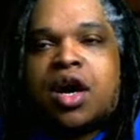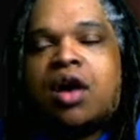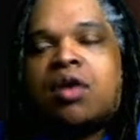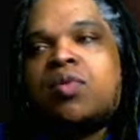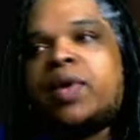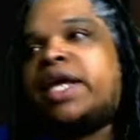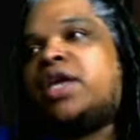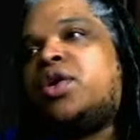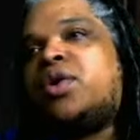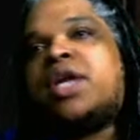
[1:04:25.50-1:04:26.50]
Oh
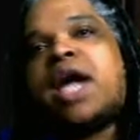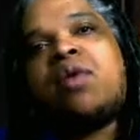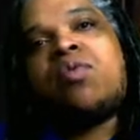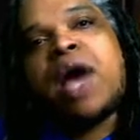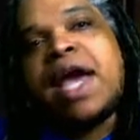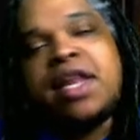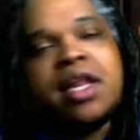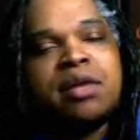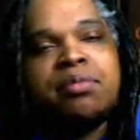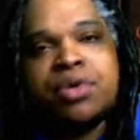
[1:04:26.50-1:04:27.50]
wait, you're not
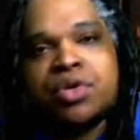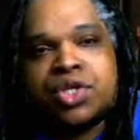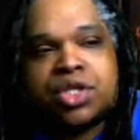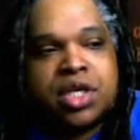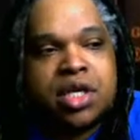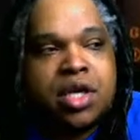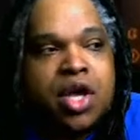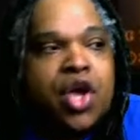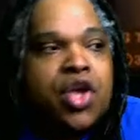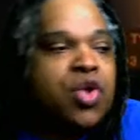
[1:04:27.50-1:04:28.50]
writing the bullshit.
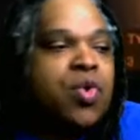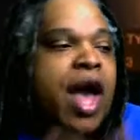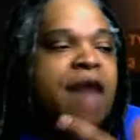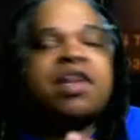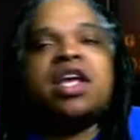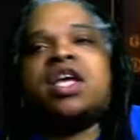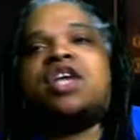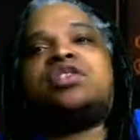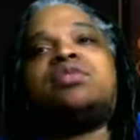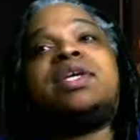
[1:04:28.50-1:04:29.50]
You having an issue